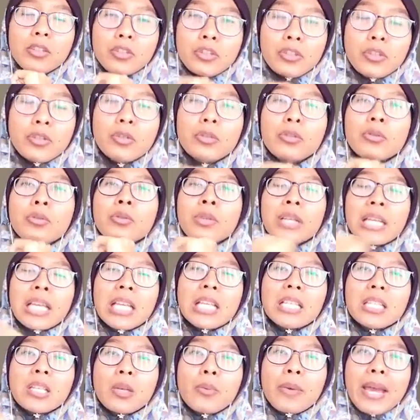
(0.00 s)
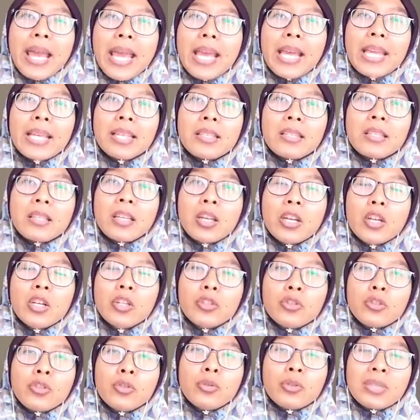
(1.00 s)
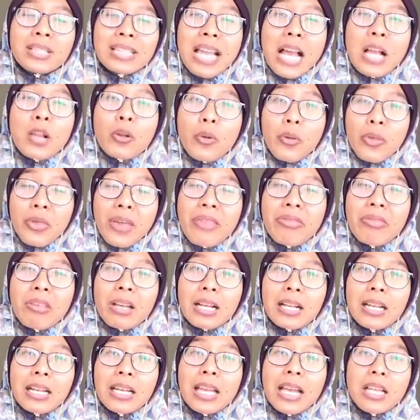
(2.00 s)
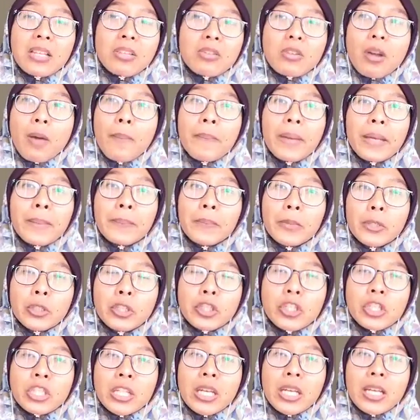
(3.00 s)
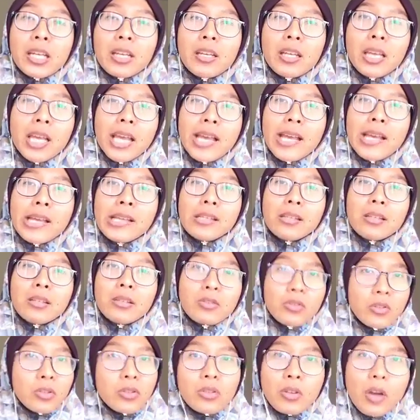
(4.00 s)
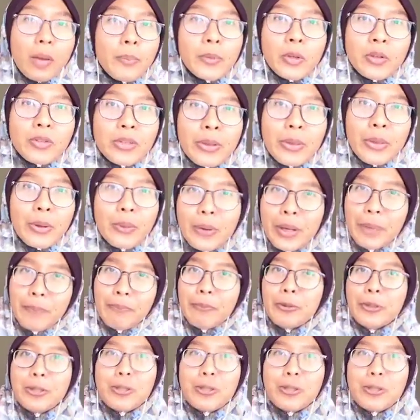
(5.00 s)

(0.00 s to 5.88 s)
two easy ways to sell authentically and stop being pushy is to stop using the word